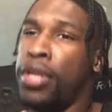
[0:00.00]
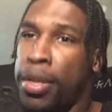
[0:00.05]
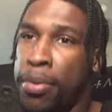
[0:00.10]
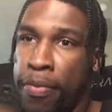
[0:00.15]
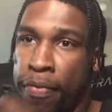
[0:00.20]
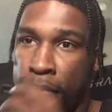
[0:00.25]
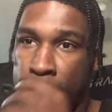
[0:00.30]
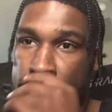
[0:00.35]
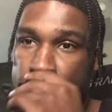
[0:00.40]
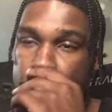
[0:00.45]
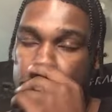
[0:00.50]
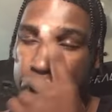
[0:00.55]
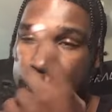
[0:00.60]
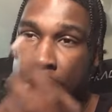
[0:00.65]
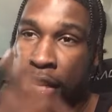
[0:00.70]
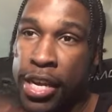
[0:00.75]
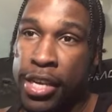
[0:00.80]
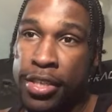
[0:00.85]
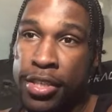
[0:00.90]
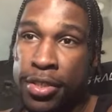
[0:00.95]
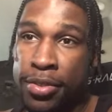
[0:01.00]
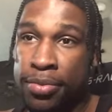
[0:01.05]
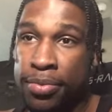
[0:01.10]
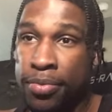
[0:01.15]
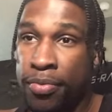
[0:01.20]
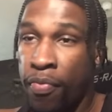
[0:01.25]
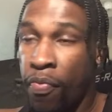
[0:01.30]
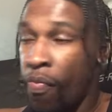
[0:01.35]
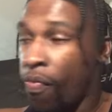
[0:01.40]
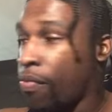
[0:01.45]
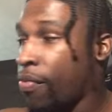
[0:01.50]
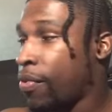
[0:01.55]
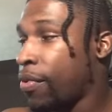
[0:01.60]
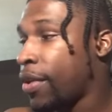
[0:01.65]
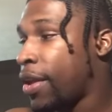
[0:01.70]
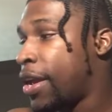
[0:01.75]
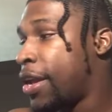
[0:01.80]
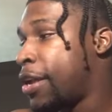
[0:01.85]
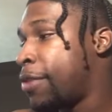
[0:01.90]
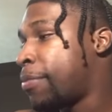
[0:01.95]
Let me finish the rotation,
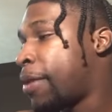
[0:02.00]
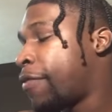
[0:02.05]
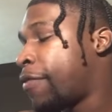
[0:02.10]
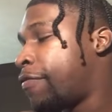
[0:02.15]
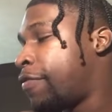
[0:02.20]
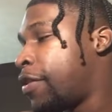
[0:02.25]
and then the